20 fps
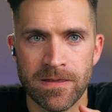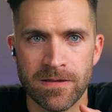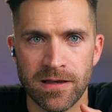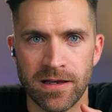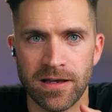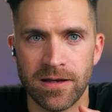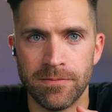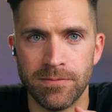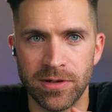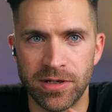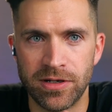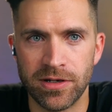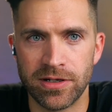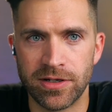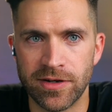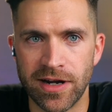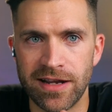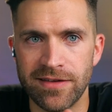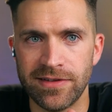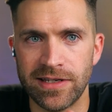but good
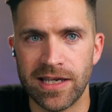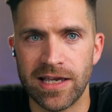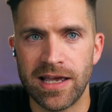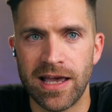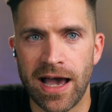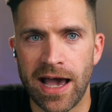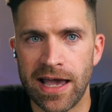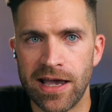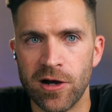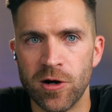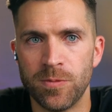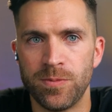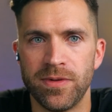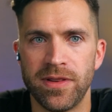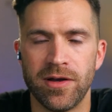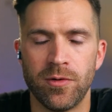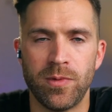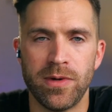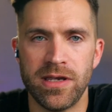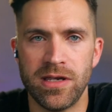gravy. I hope
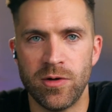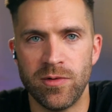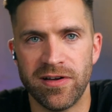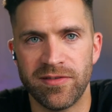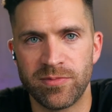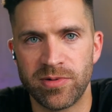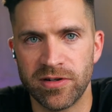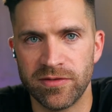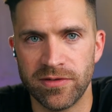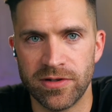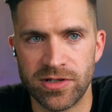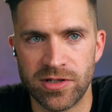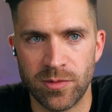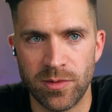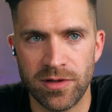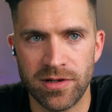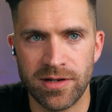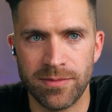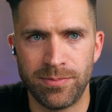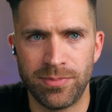that we who have privilege are
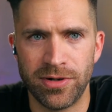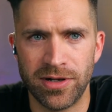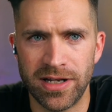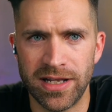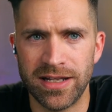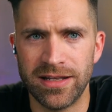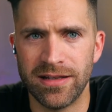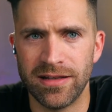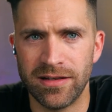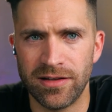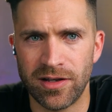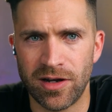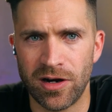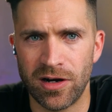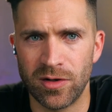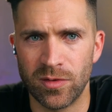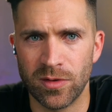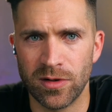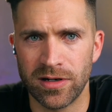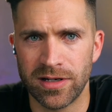willing to put in the
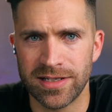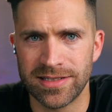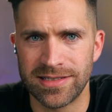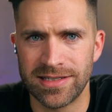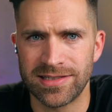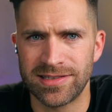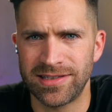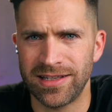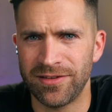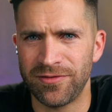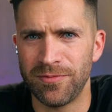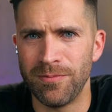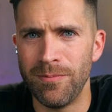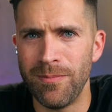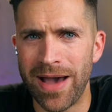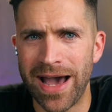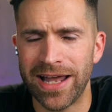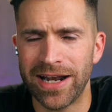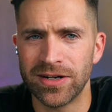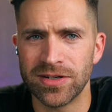hard work, because this stuff
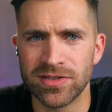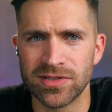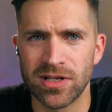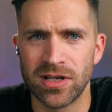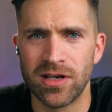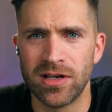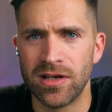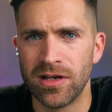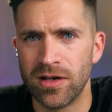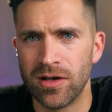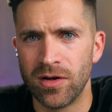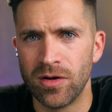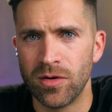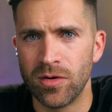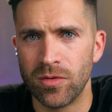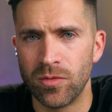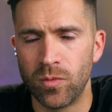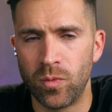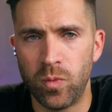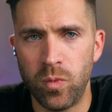matters
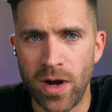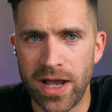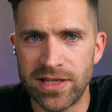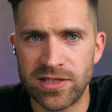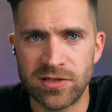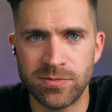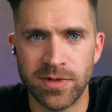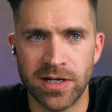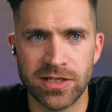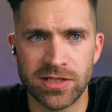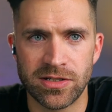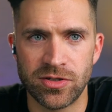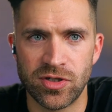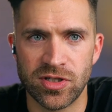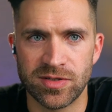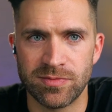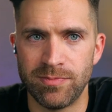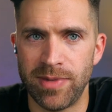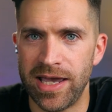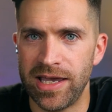way too much to
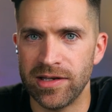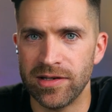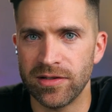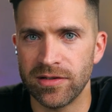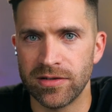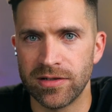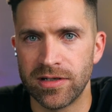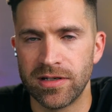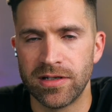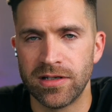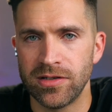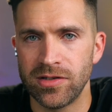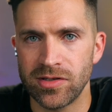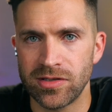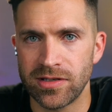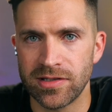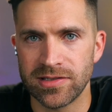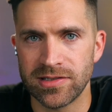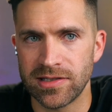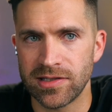just bail just
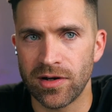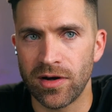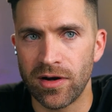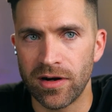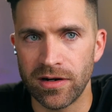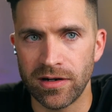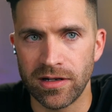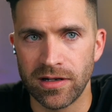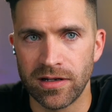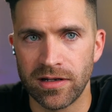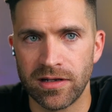because it's hard.